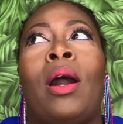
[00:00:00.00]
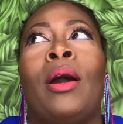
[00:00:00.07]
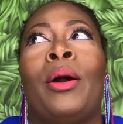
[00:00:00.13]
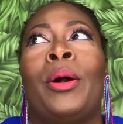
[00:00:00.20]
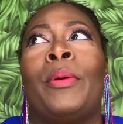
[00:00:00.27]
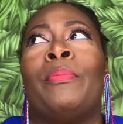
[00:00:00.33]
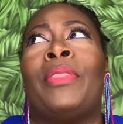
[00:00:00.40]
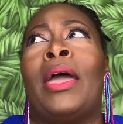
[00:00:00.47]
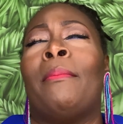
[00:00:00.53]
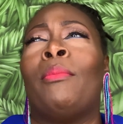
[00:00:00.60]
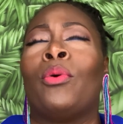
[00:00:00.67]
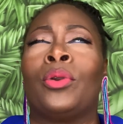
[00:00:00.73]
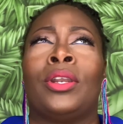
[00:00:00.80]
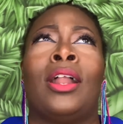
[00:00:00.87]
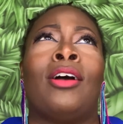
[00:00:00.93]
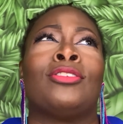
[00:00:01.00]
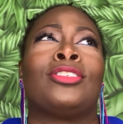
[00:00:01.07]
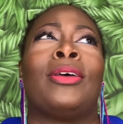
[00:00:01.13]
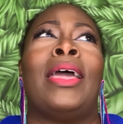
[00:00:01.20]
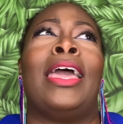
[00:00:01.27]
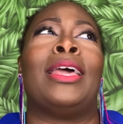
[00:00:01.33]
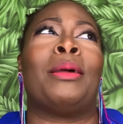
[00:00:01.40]
That morning I also
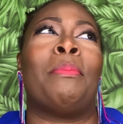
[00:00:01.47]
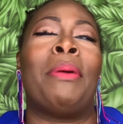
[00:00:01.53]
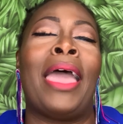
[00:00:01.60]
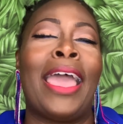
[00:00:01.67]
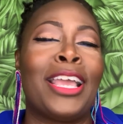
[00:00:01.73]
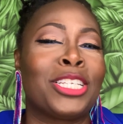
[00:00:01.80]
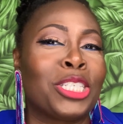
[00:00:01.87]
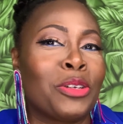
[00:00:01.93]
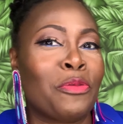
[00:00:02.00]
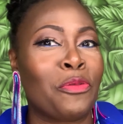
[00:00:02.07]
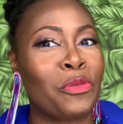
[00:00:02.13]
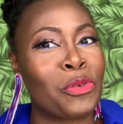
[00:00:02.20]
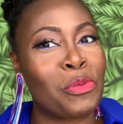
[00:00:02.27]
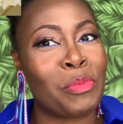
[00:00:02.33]
had a passion fruit